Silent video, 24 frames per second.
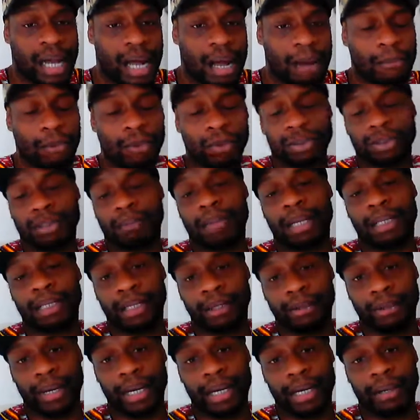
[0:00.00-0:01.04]
I'm always on my
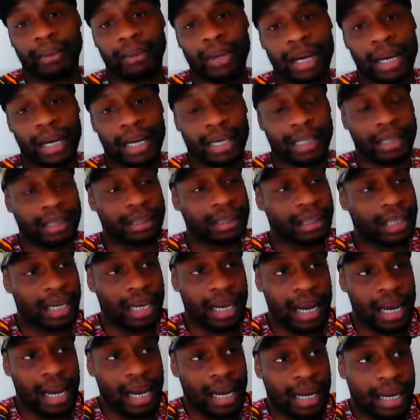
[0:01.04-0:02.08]
literary grind.
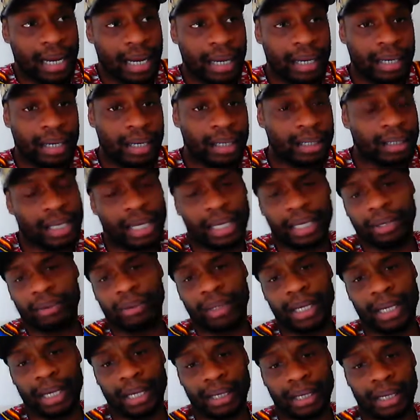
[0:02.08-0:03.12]
And I'll thank you
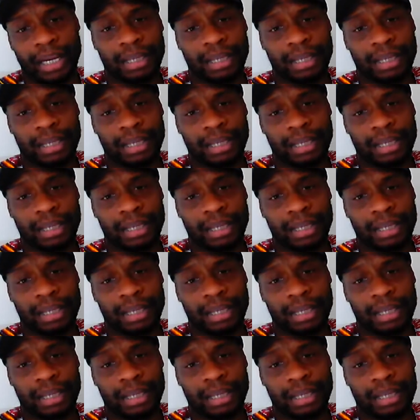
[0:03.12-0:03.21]
again,